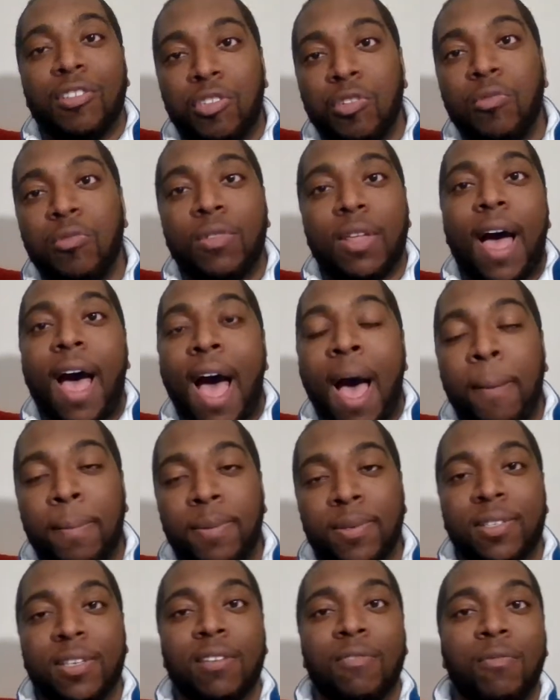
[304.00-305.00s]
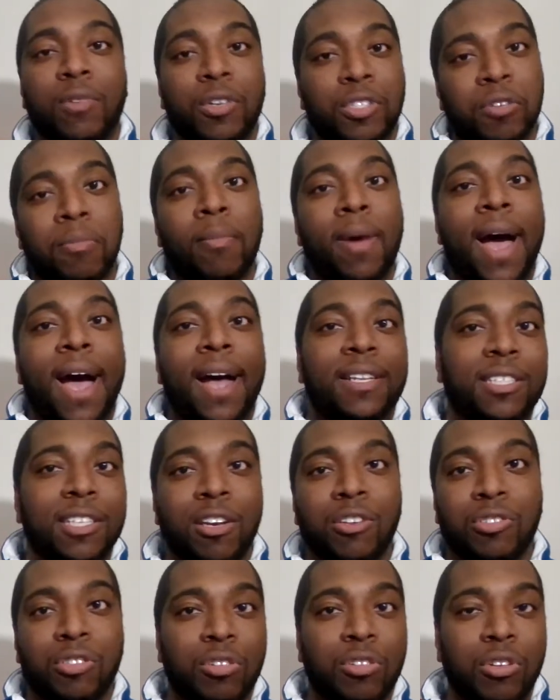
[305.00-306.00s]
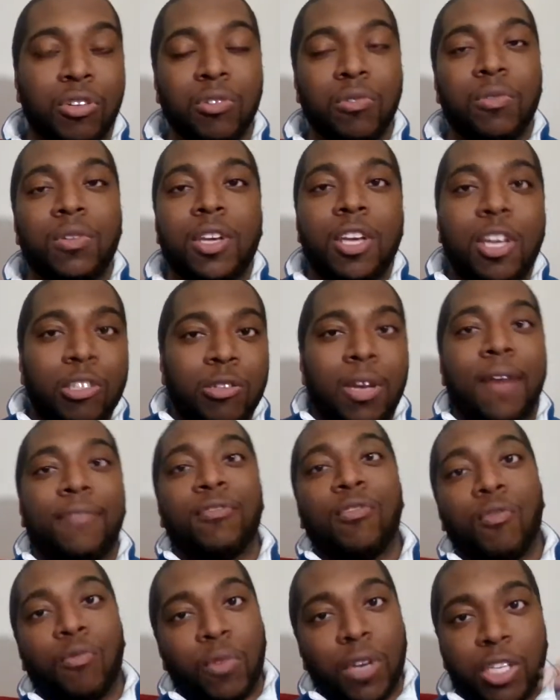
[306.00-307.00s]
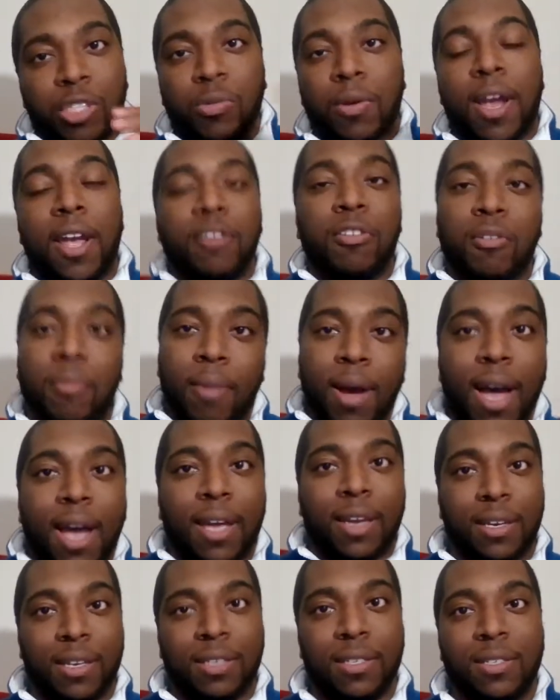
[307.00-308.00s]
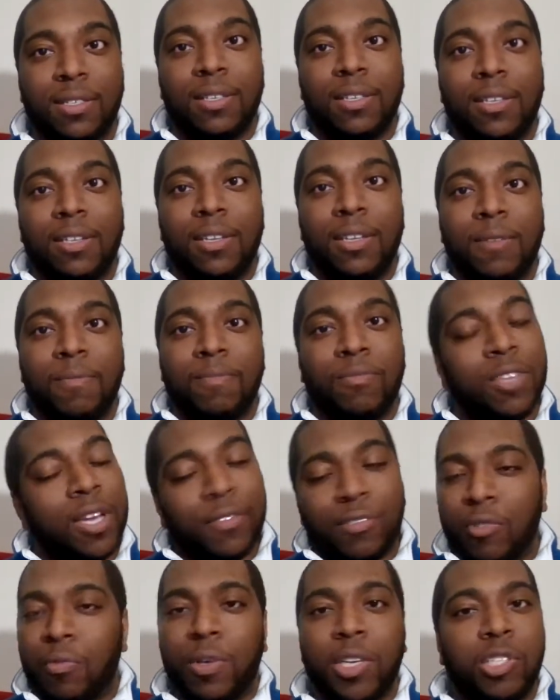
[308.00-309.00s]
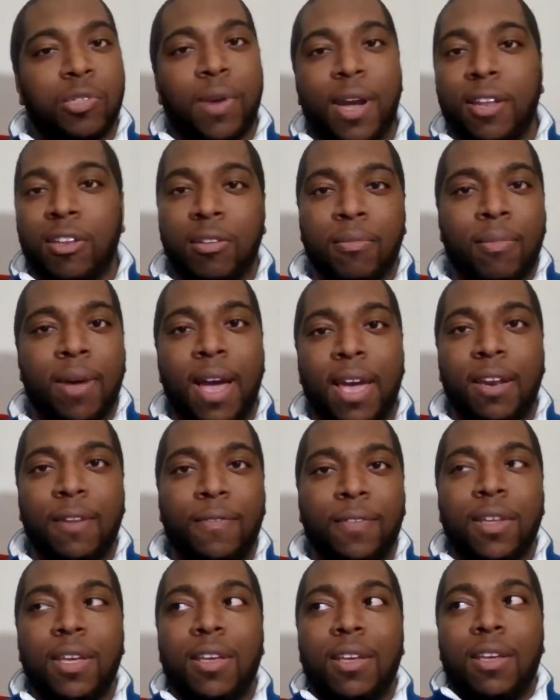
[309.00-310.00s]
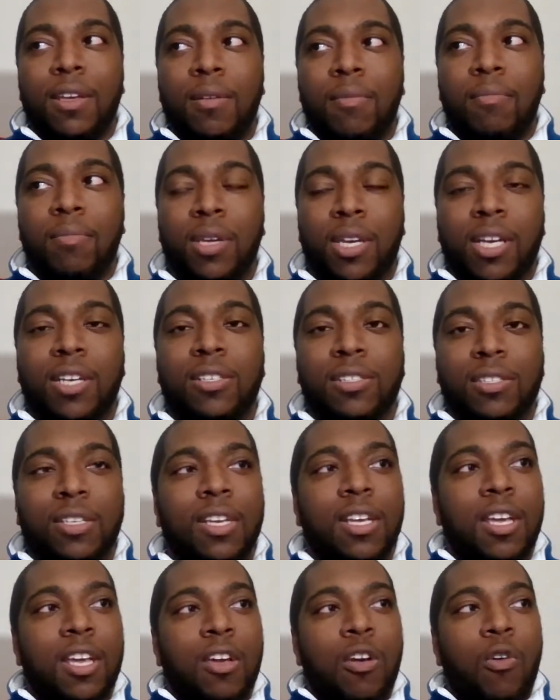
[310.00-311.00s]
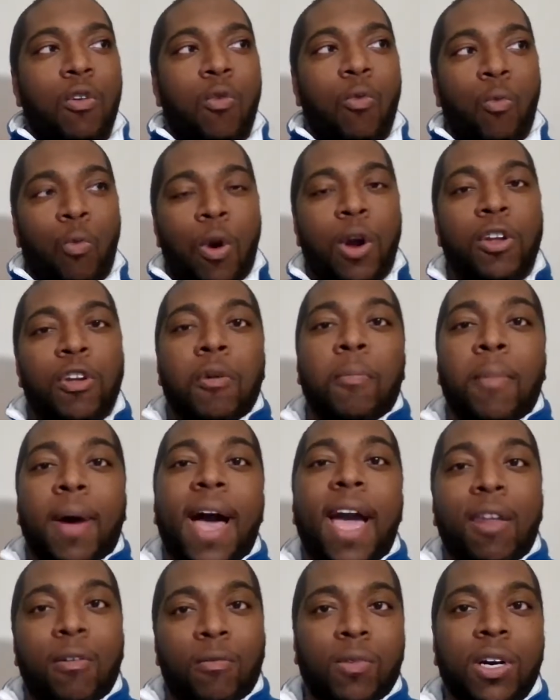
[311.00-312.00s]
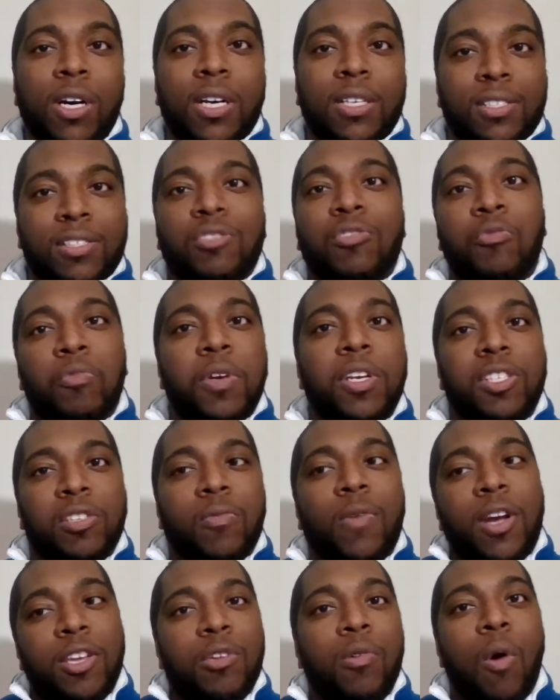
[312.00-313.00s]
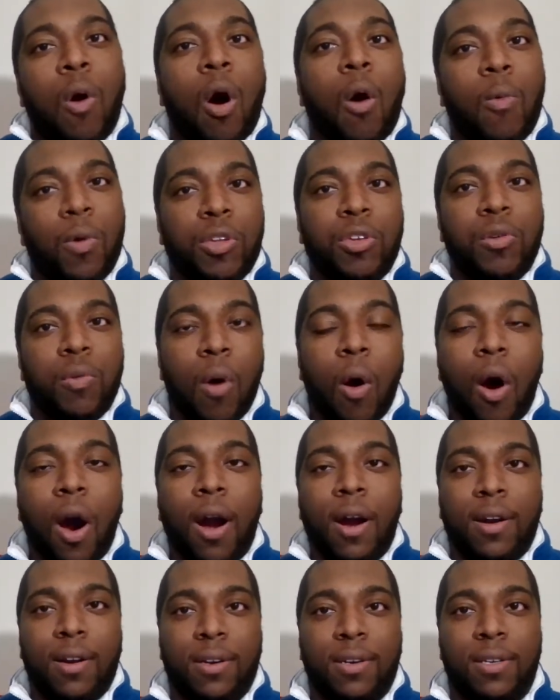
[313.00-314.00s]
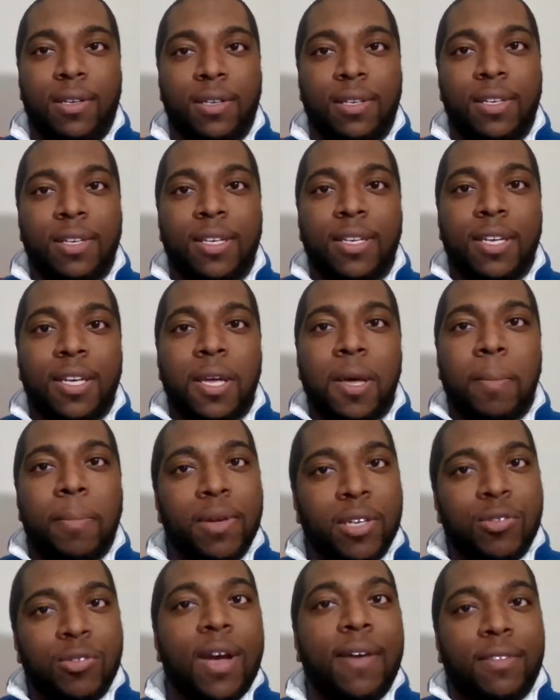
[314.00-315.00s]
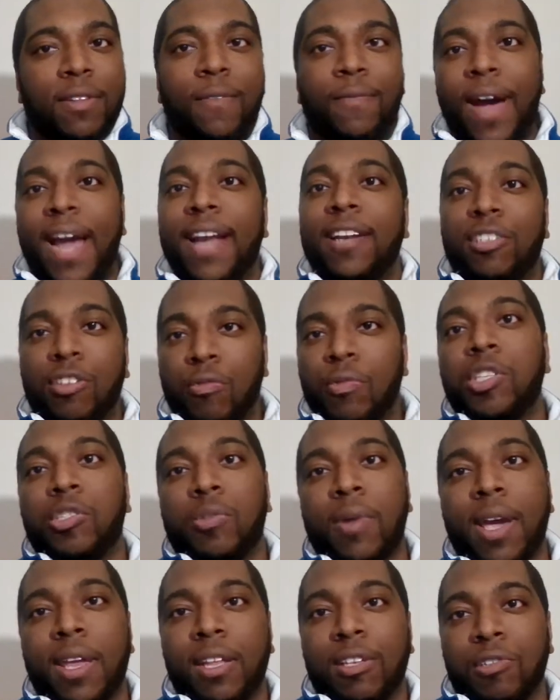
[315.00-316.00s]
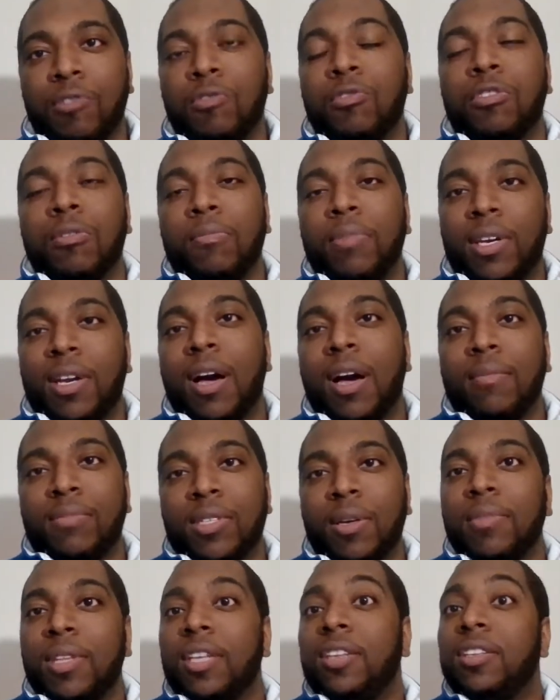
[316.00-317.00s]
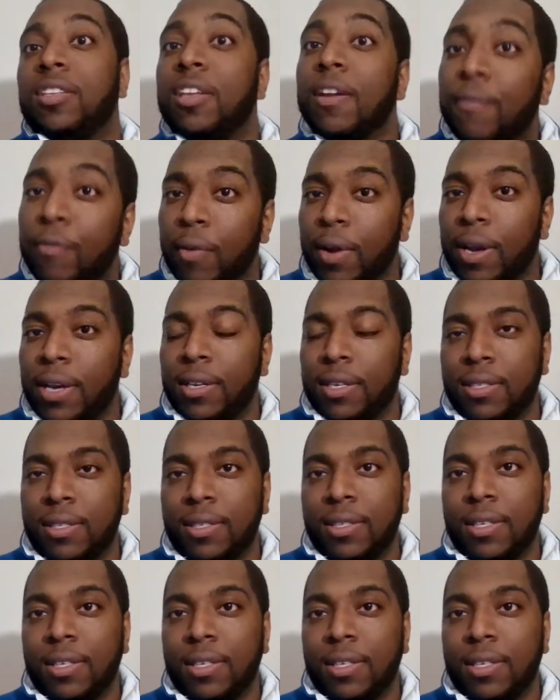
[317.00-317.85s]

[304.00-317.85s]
do the opposite of what your mind tells you to do. You have to retrain your mind. You have to retrain your mind because where your mind was is the reason why you are where you are. But you have to fight to retrain it so you can become something different.